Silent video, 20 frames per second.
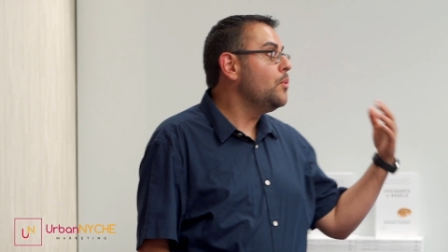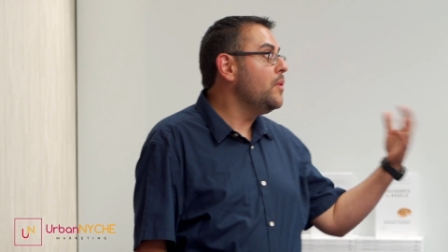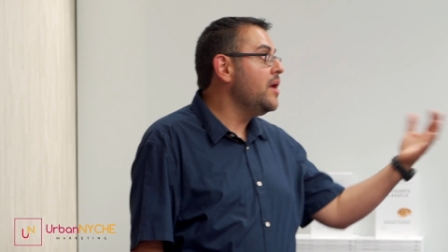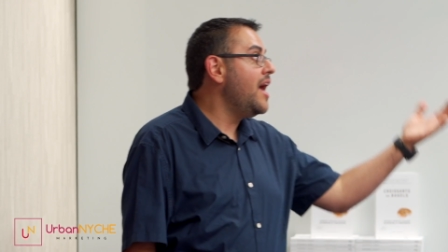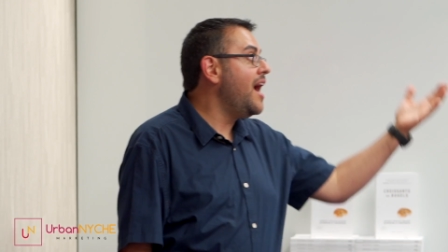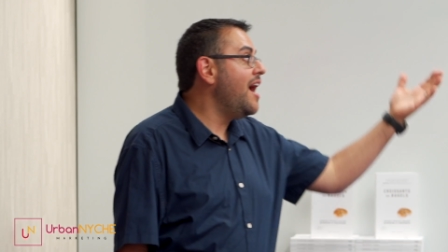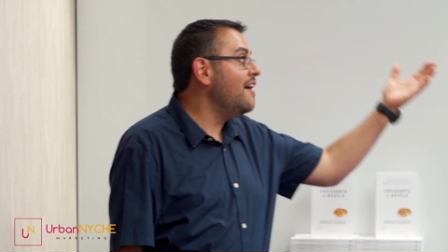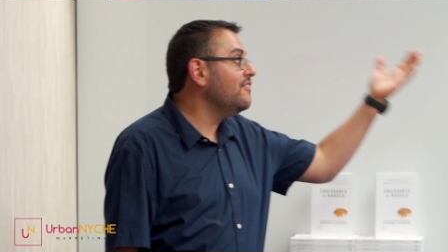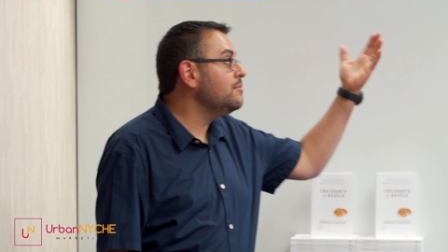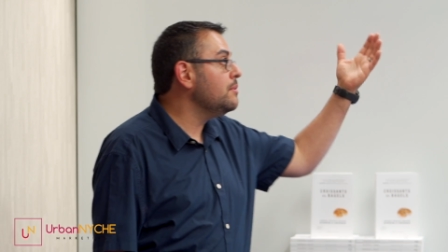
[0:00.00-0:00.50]
we
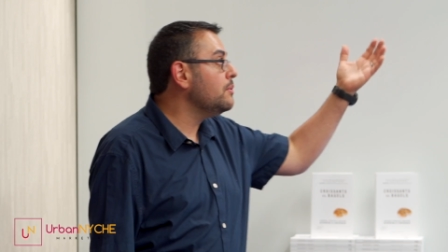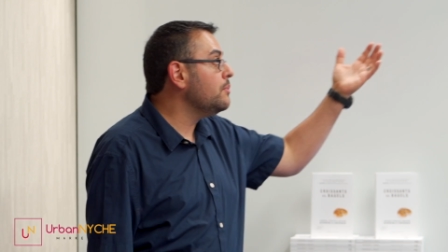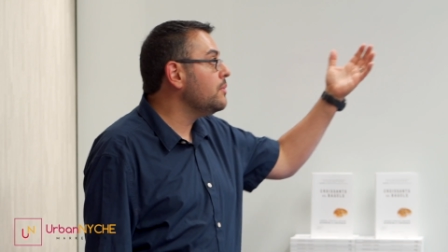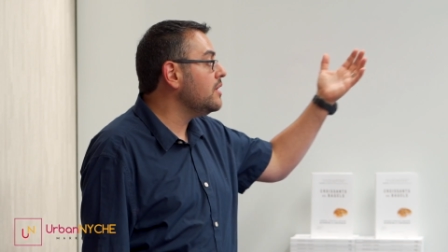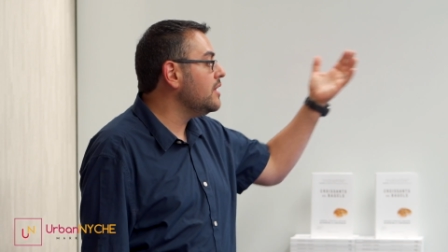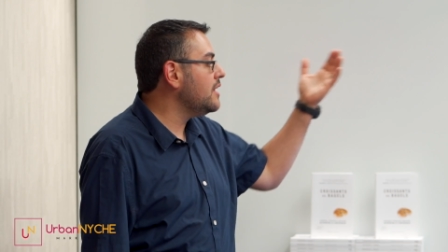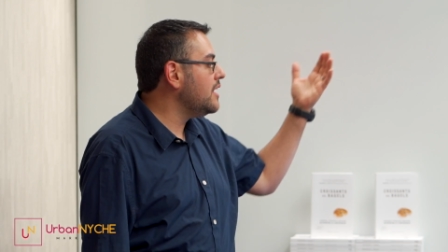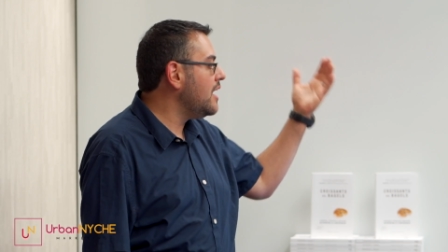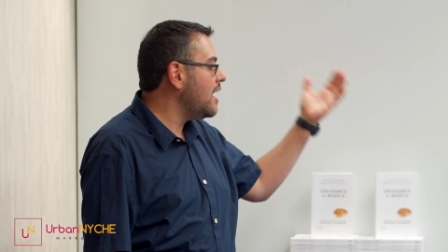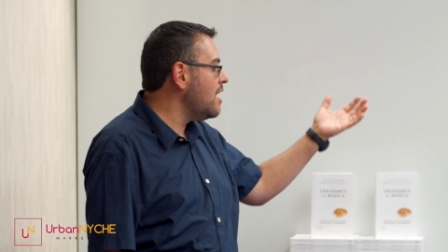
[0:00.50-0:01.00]
have to be
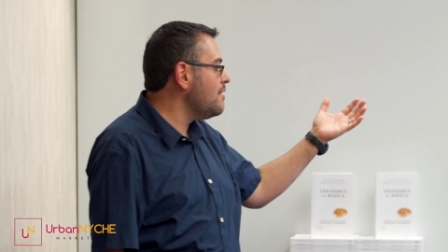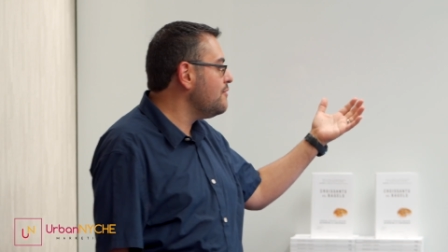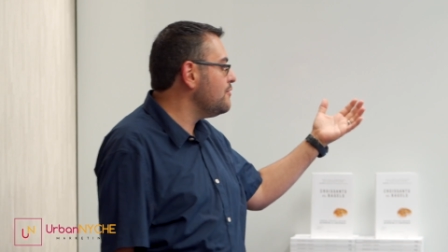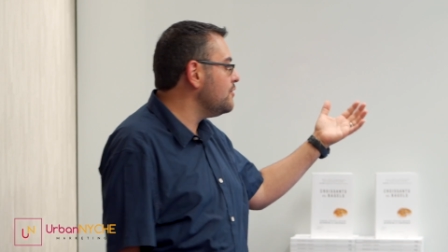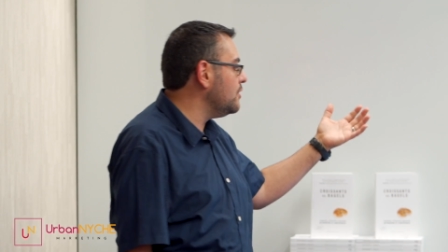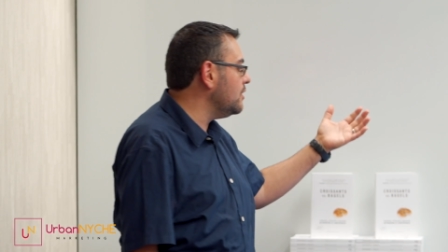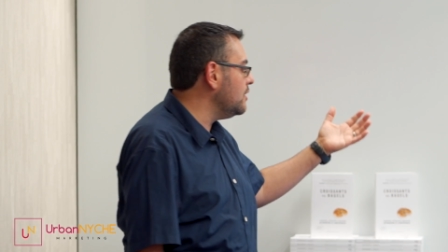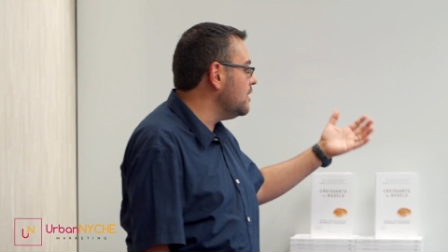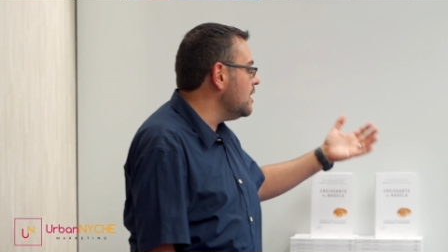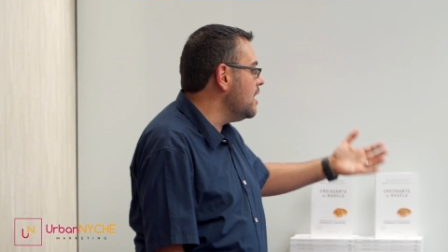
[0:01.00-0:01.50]
really
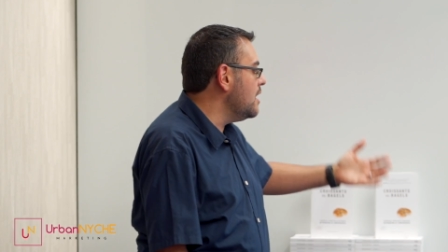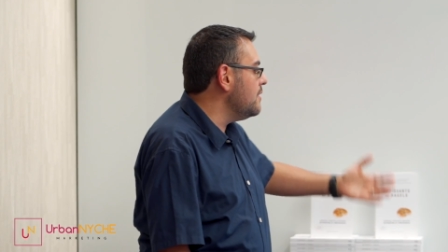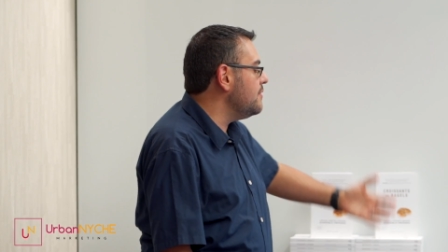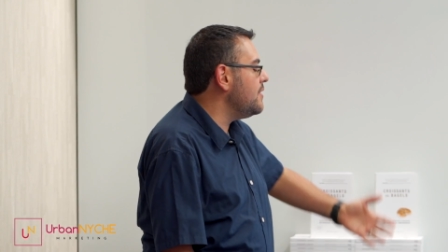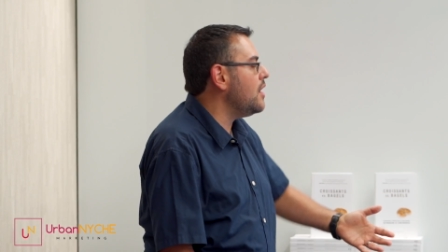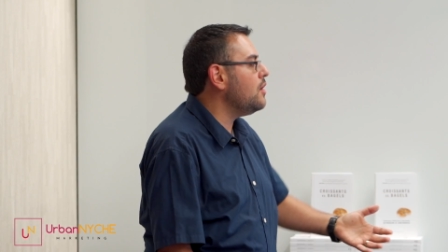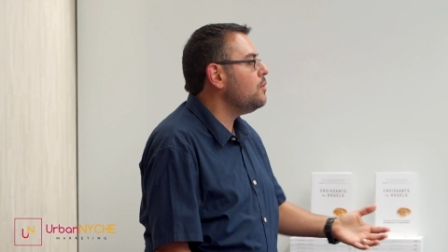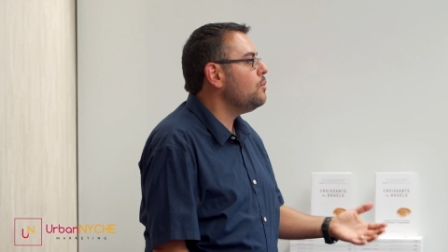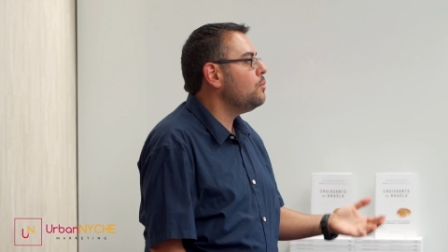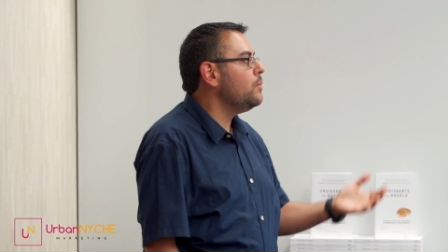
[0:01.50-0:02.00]
careful
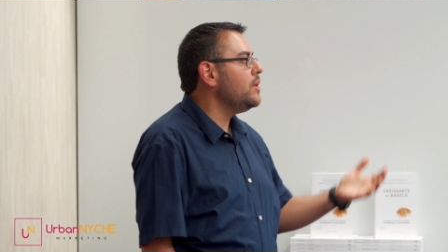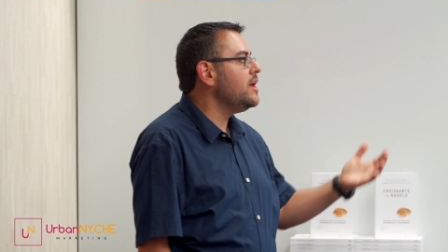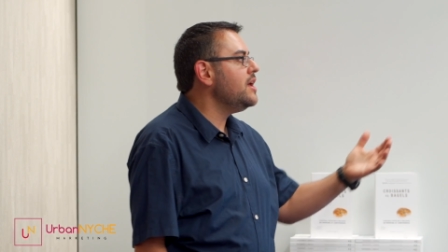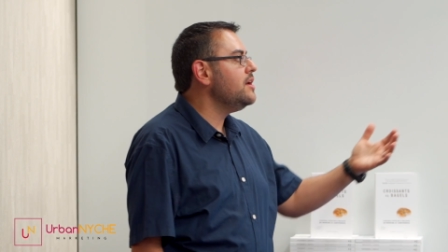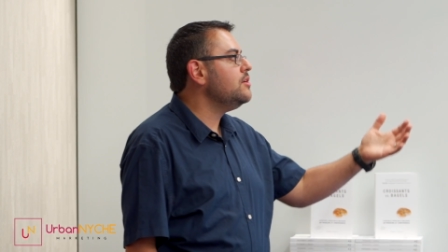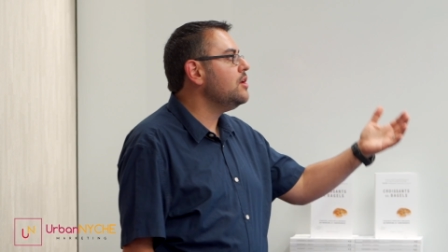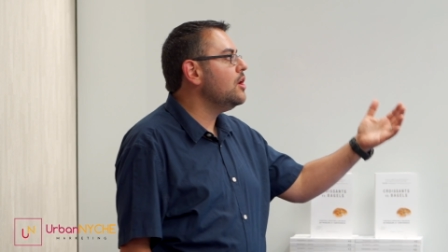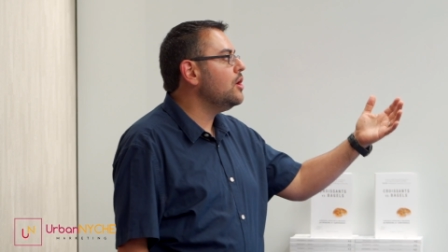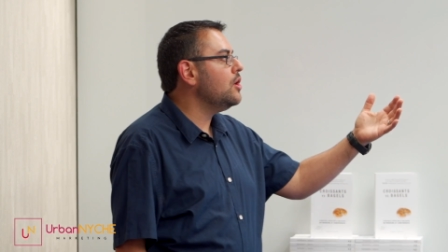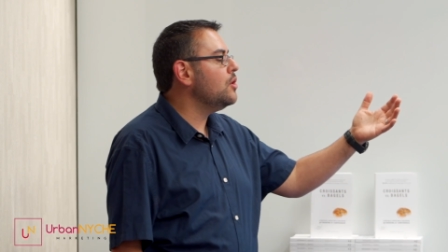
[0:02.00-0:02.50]
that
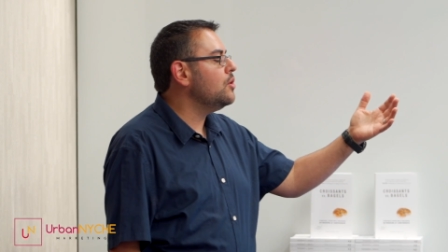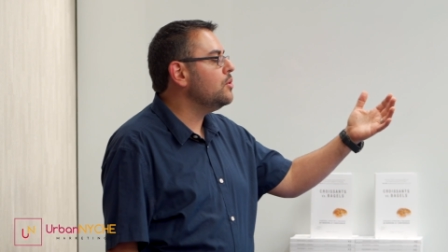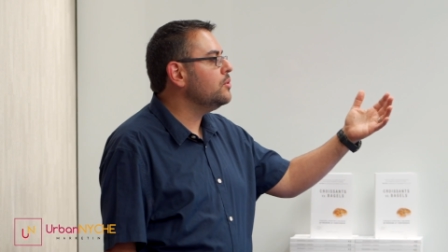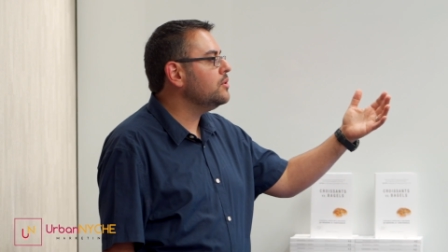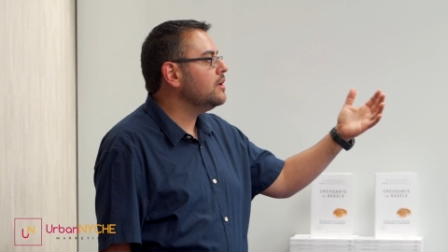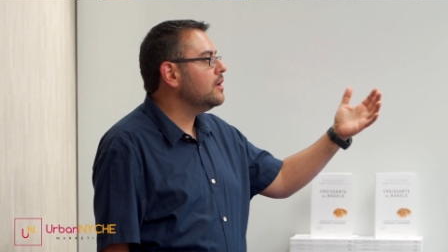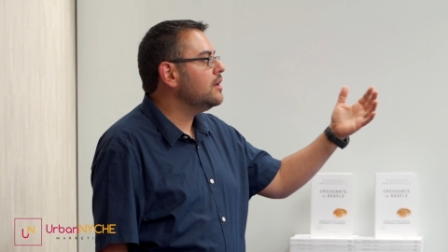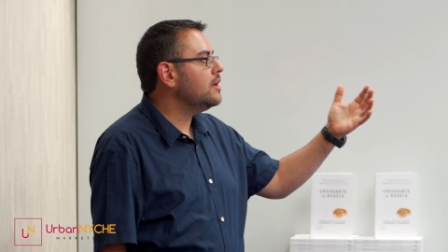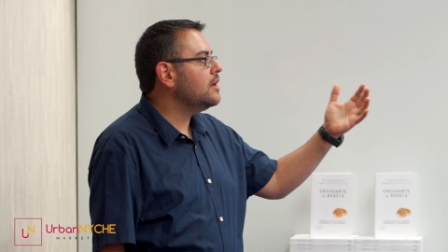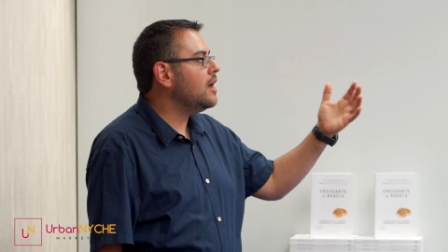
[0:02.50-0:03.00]
we
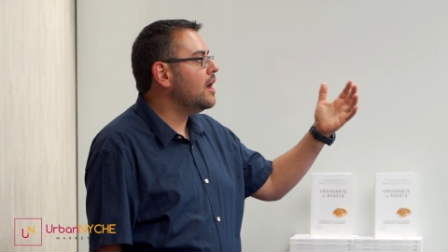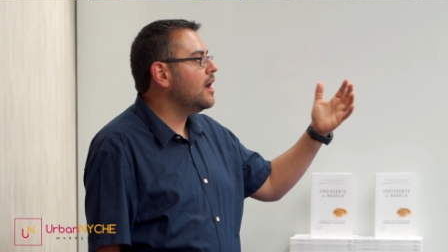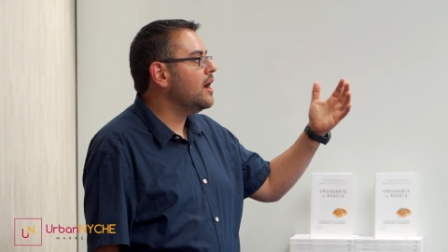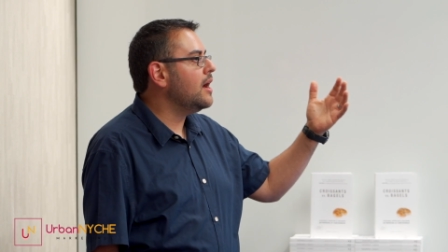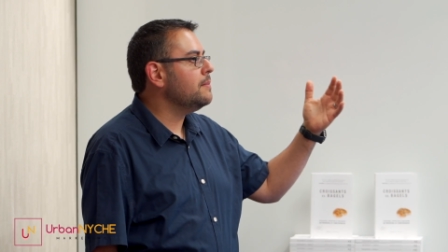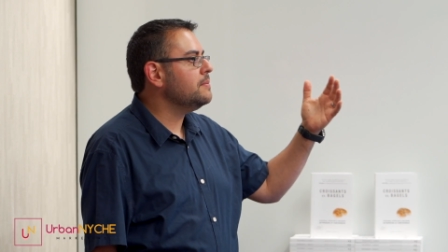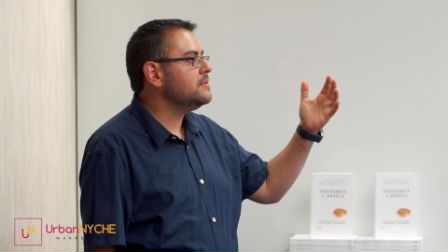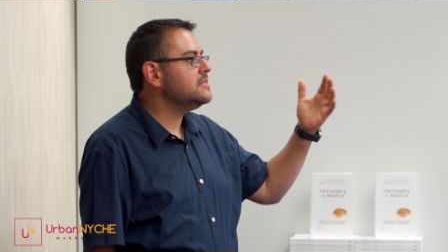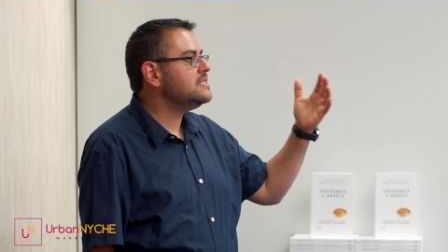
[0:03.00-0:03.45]
don't um,